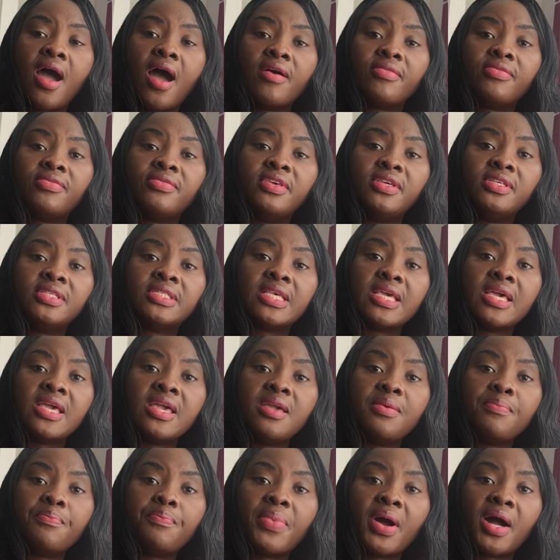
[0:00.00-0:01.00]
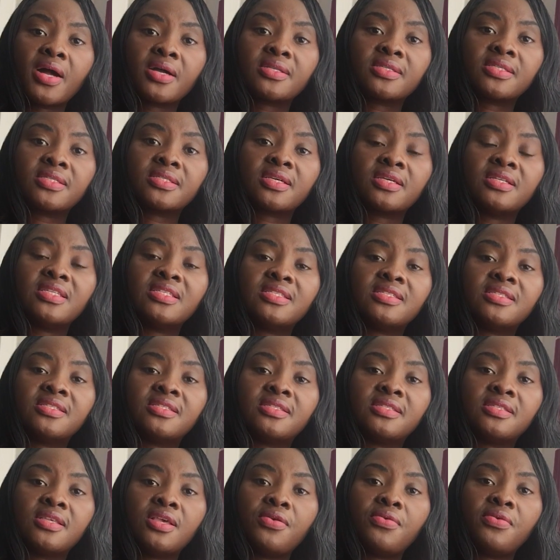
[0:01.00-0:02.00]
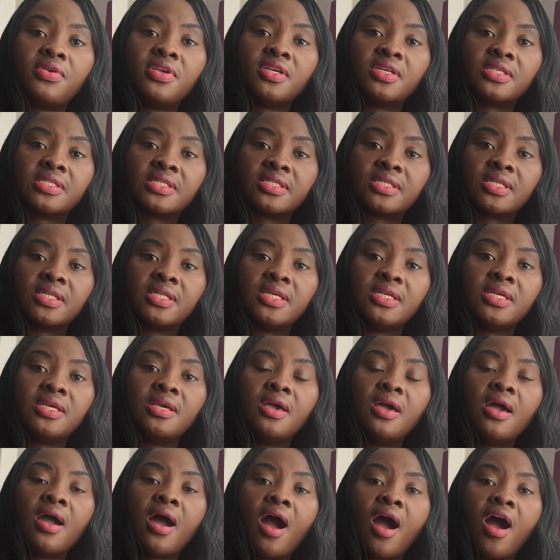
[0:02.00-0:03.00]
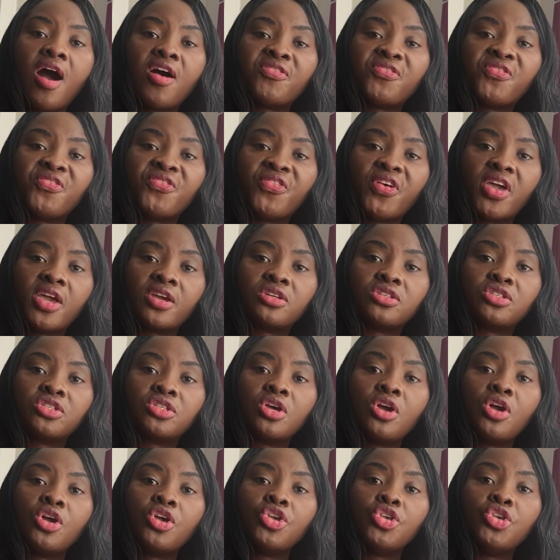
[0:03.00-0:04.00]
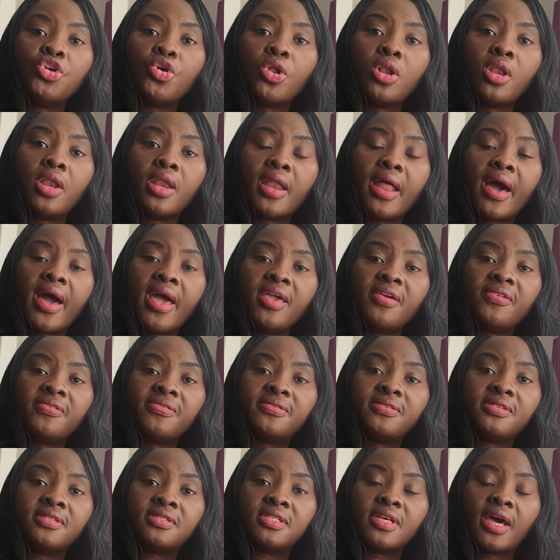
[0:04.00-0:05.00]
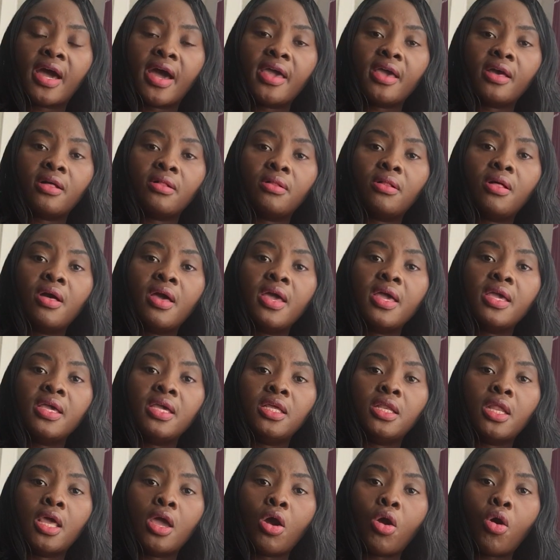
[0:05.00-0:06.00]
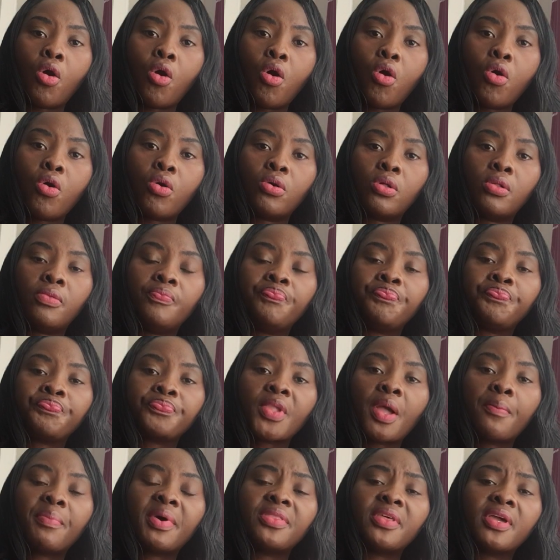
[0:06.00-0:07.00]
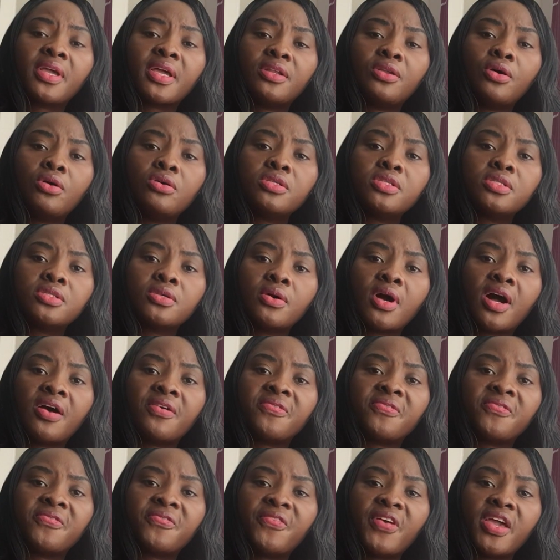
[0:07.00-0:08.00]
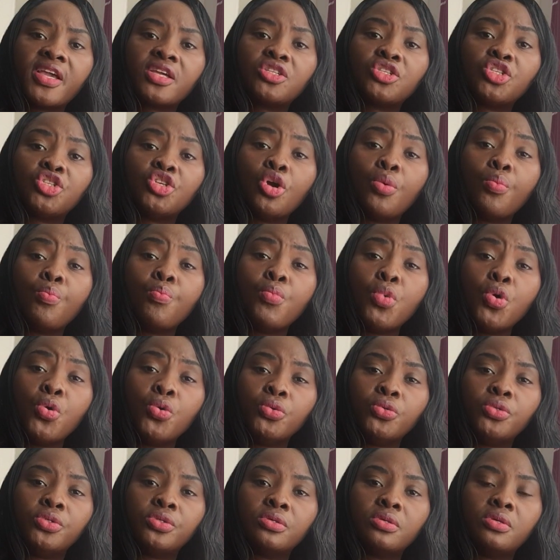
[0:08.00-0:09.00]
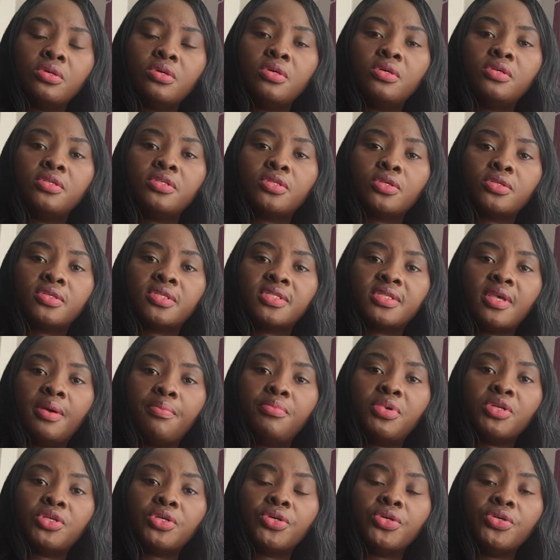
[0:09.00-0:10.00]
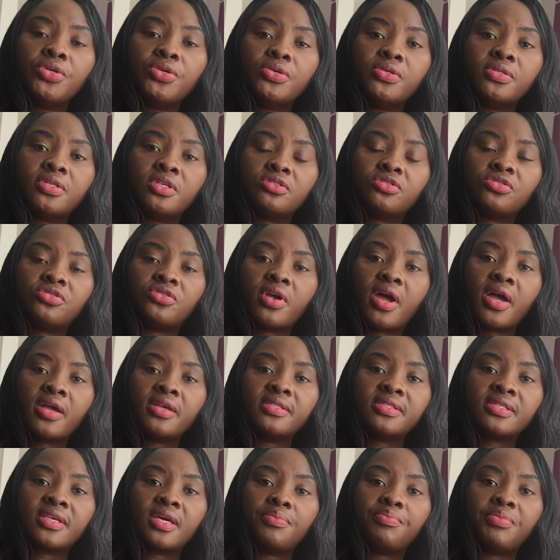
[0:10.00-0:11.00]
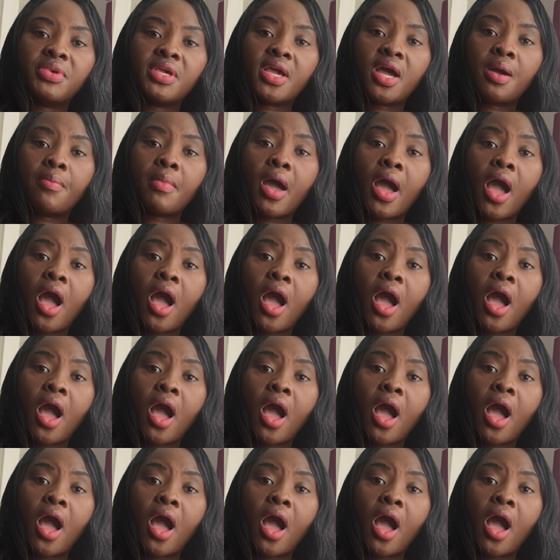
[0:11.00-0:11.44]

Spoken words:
And these impacts can seriously affect your lifestyle in a whole, but they can also affect your mood. So somebody who uses drugs can become